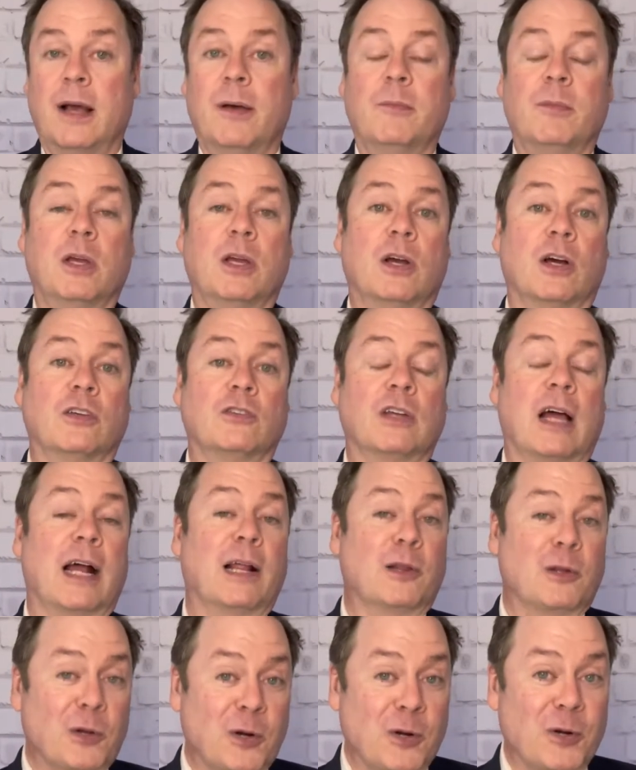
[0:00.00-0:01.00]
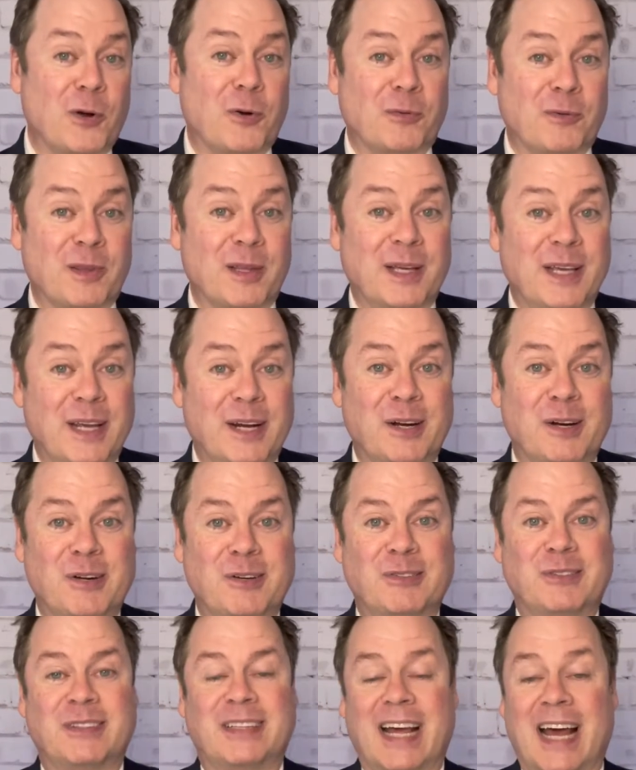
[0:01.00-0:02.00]
Because I learned over the
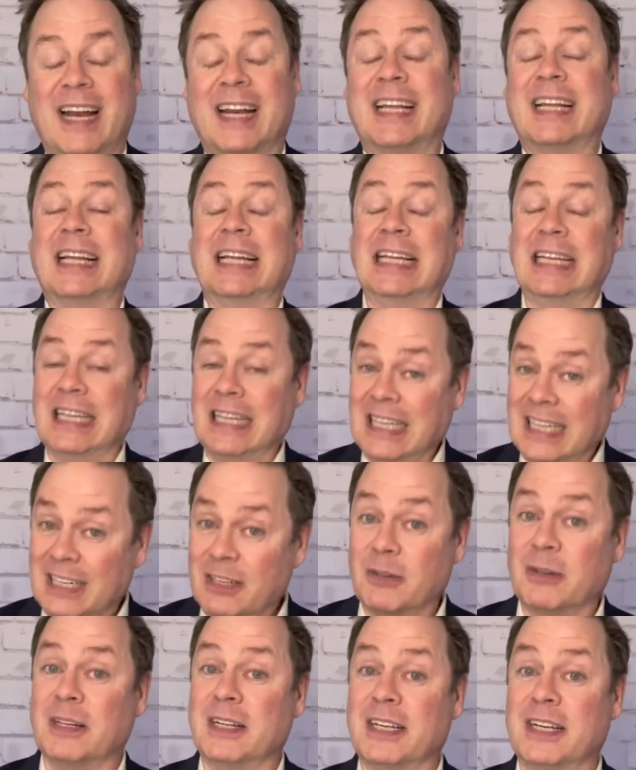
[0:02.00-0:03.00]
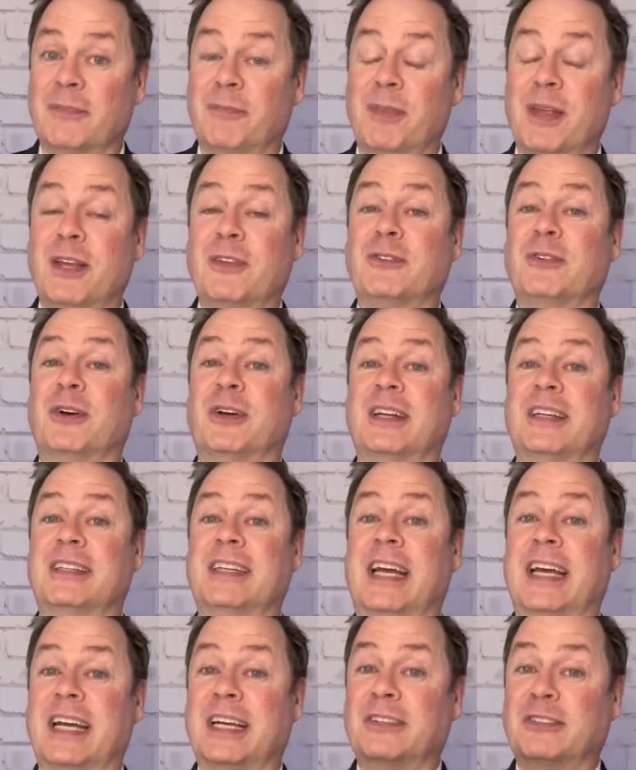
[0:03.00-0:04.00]
years that it literally is going to
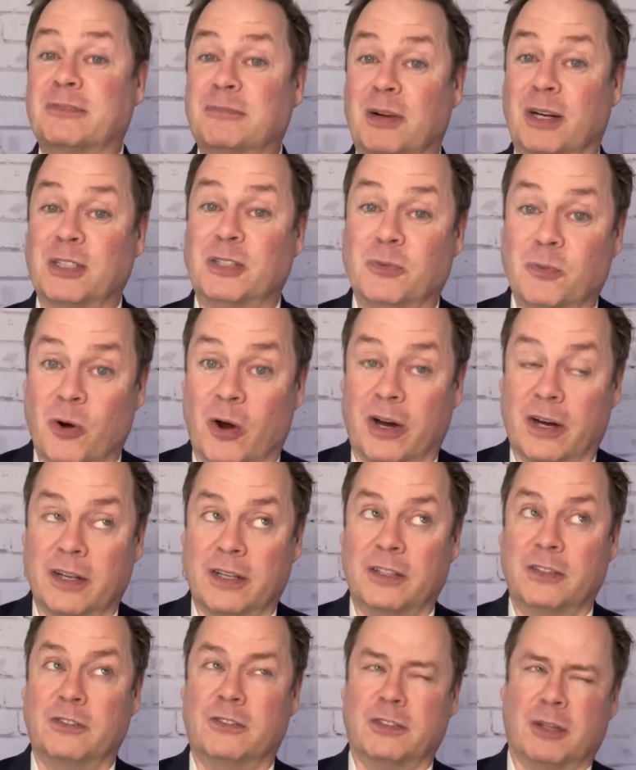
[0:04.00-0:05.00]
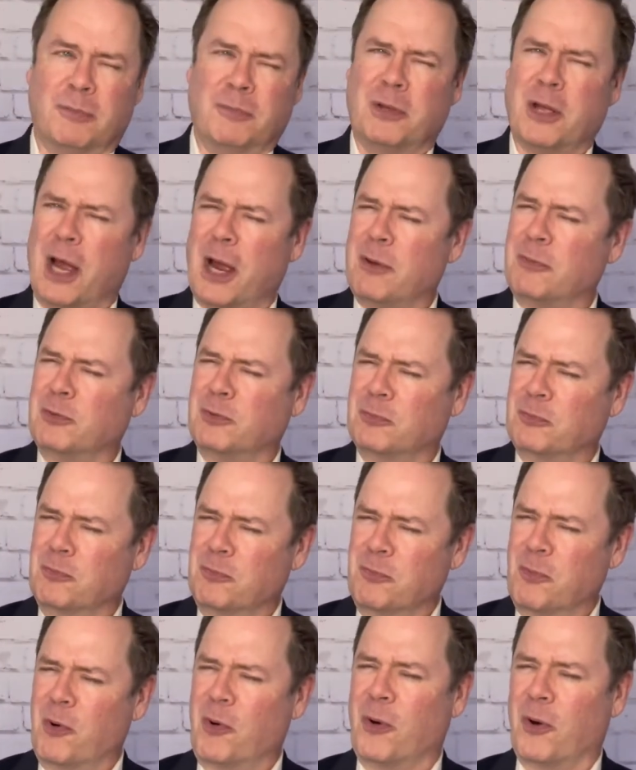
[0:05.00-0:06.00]
take as much work, sometimes
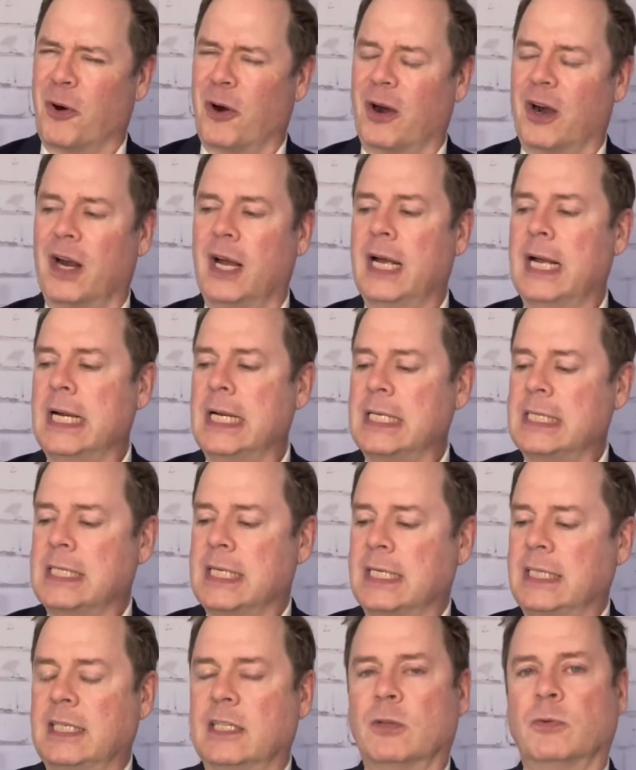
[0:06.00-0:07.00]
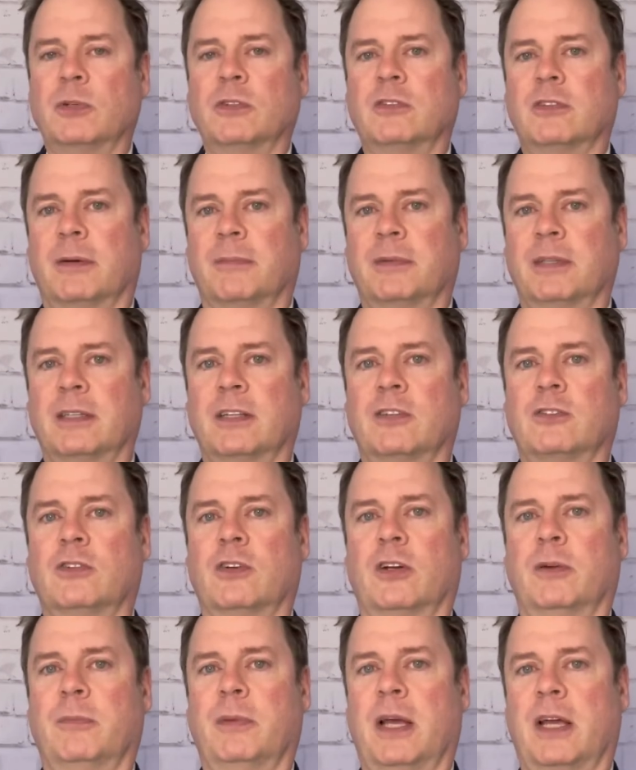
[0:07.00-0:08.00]
more, to deal with something that's
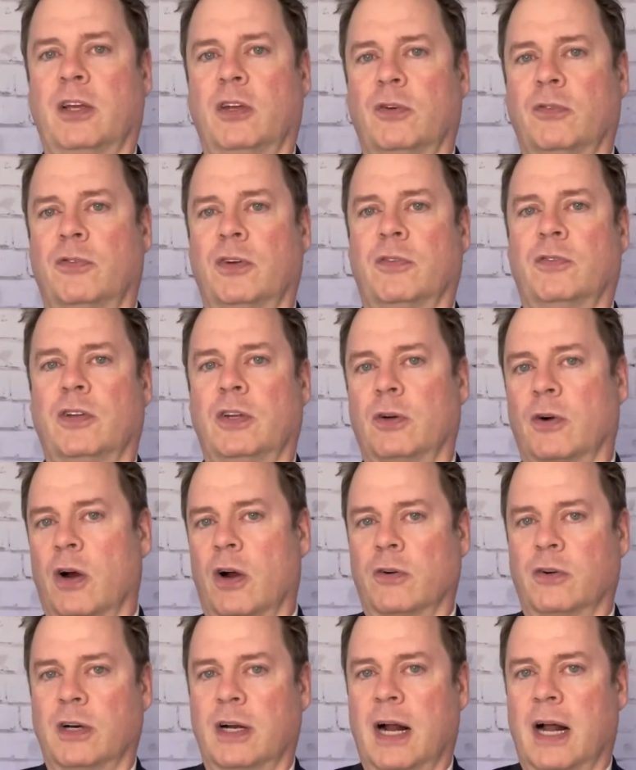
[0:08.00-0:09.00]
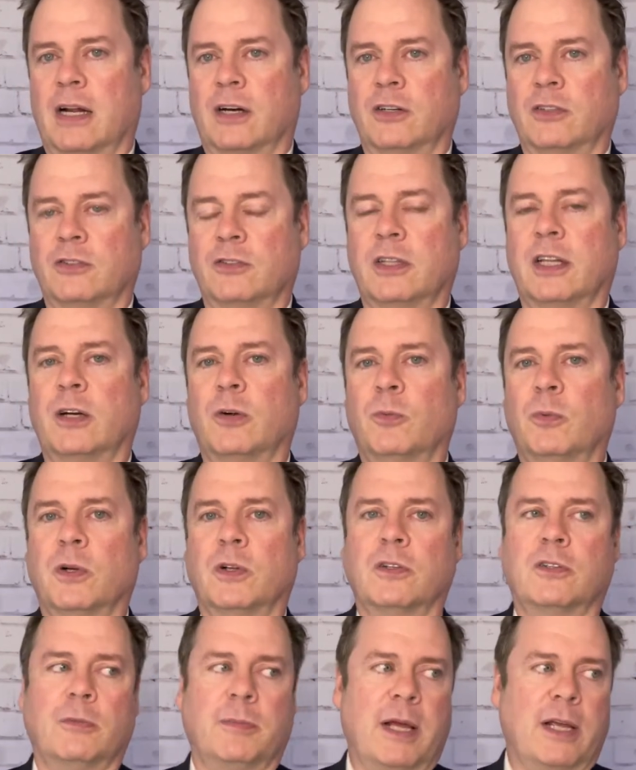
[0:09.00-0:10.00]
going to make you $50 or $100 than it
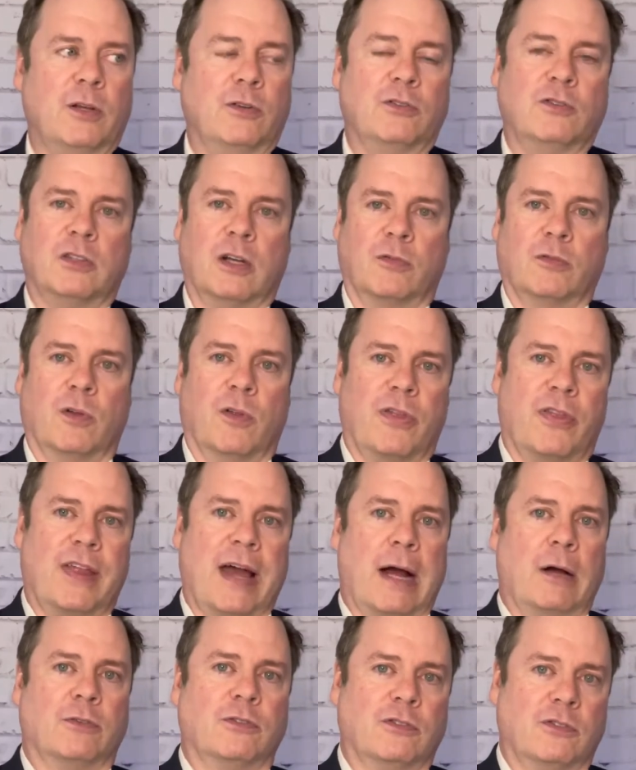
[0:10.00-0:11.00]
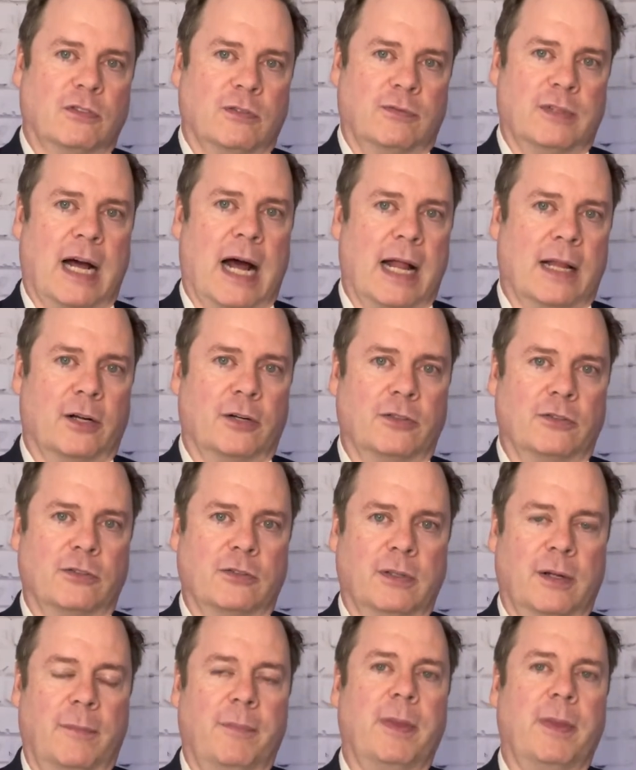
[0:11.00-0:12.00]
will to make you several thousands of dollars.